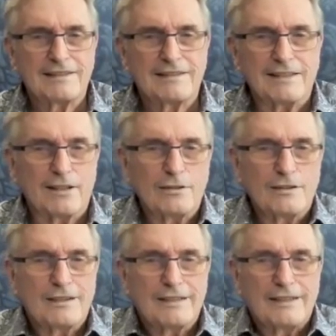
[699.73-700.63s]
And
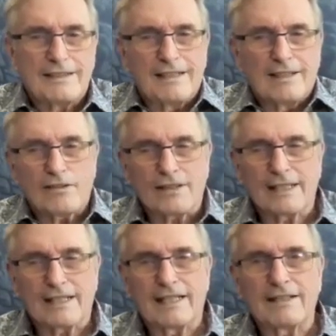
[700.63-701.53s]
it's
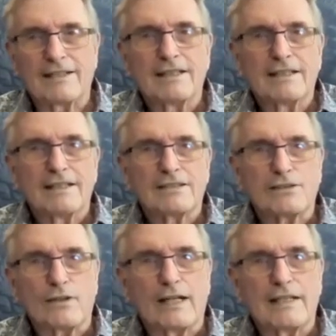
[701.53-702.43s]
like, and
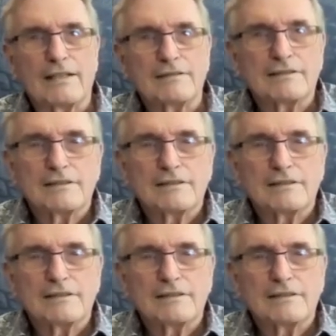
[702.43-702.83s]
so I